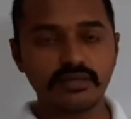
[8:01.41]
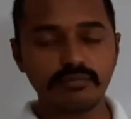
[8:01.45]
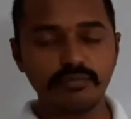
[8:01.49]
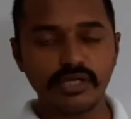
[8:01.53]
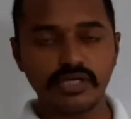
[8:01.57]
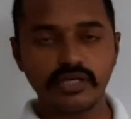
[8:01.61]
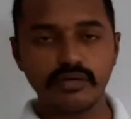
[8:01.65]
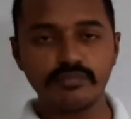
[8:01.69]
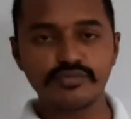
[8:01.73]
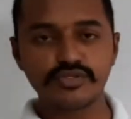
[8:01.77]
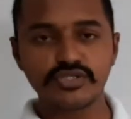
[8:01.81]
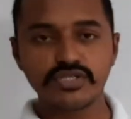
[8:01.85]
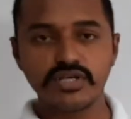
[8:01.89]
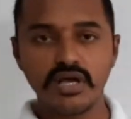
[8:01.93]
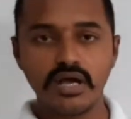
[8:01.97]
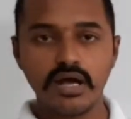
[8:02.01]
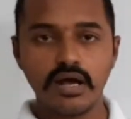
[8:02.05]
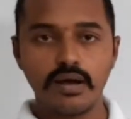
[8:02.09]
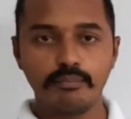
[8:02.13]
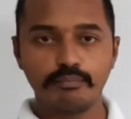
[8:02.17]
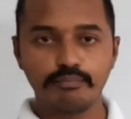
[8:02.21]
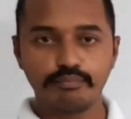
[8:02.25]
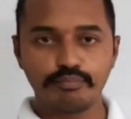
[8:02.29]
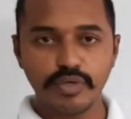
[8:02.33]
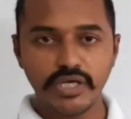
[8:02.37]
becomes
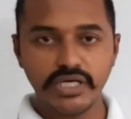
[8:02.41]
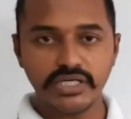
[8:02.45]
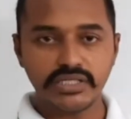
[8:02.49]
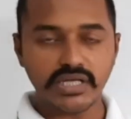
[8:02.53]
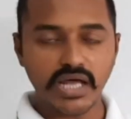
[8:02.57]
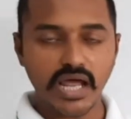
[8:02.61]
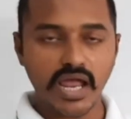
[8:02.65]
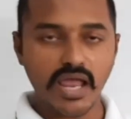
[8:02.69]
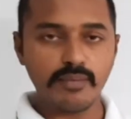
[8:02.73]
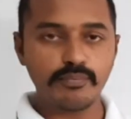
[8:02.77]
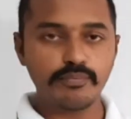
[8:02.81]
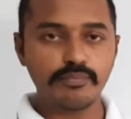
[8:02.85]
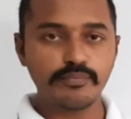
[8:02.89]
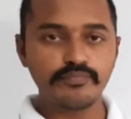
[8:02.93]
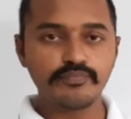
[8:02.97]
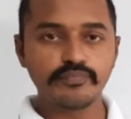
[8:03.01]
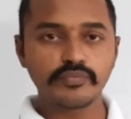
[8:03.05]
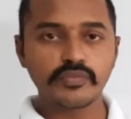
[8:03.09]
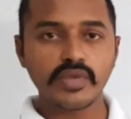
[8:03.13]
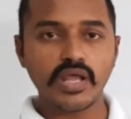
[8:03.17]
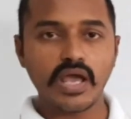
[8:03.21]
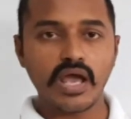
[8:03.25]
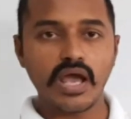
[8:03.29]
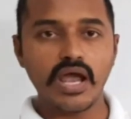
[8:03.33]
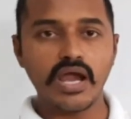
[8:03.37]
p-type
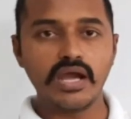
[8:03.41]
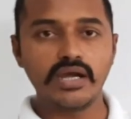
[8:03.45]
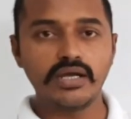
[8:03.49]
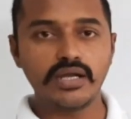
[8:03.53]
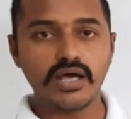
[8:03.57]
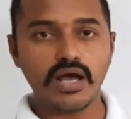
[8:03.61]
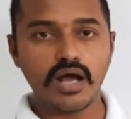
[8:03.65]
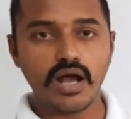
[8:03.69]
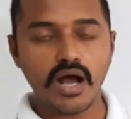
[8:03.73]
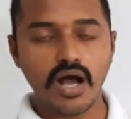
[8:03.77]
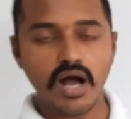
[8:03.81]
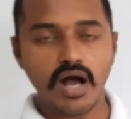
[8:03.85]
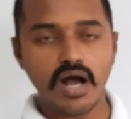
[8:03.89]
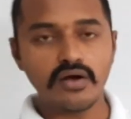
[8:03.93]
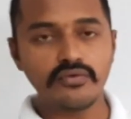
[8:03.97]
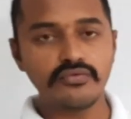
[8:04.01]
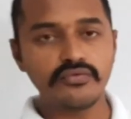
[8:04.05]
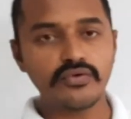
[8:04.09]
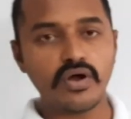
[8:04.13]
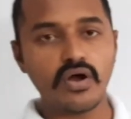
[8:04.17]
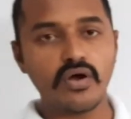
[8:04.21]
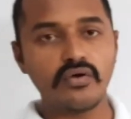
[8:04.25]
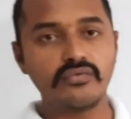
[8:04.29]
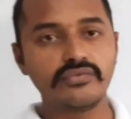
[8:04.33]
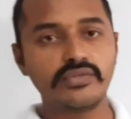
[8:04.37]
and half
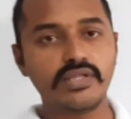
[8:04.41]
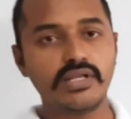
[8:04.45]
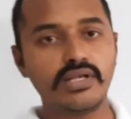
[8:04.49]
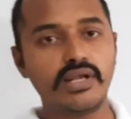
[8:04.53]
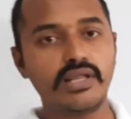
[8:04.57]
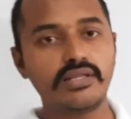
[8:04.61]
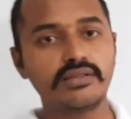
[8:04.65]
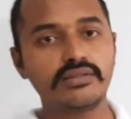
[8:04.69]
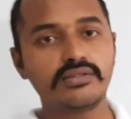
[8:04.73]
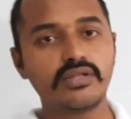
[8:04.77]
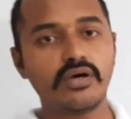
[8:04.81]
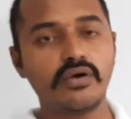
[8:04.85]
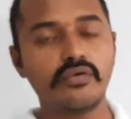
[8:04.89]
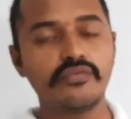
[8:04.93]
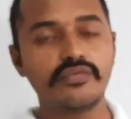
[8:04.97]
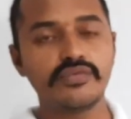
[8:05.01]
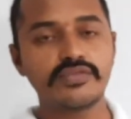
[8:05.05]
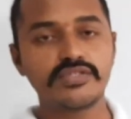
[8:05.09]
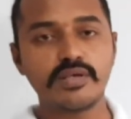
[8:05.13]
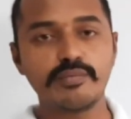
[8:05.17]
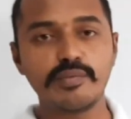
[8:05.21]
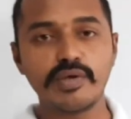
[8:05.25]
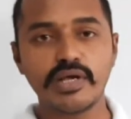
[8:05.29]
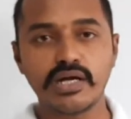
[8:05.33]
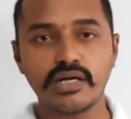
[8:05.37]
of the length of
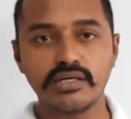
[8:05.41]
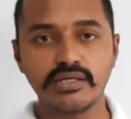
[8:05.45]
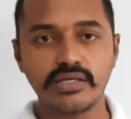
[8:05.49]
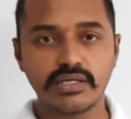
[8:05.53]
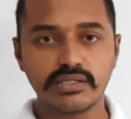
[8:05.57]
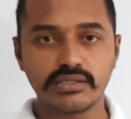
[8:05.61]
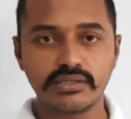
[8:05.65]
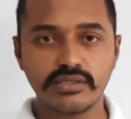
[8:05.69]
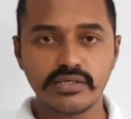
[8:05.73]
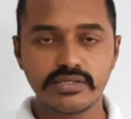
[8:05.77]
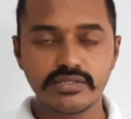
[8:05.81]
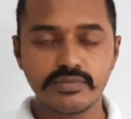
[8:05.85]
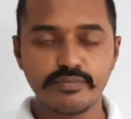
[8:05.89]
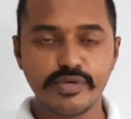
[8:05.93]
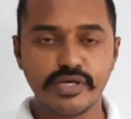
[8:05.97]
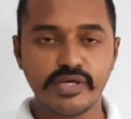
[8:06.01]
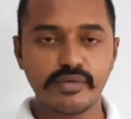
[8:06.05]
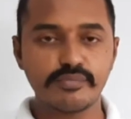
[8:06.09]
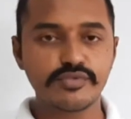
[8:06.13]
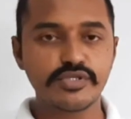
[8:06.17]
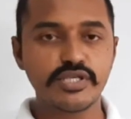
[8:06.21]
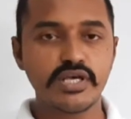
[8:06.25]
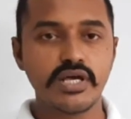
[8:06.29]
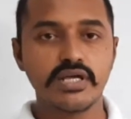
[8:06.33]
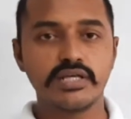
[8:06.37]
semiconductors
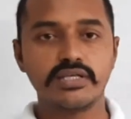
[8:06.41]
becomes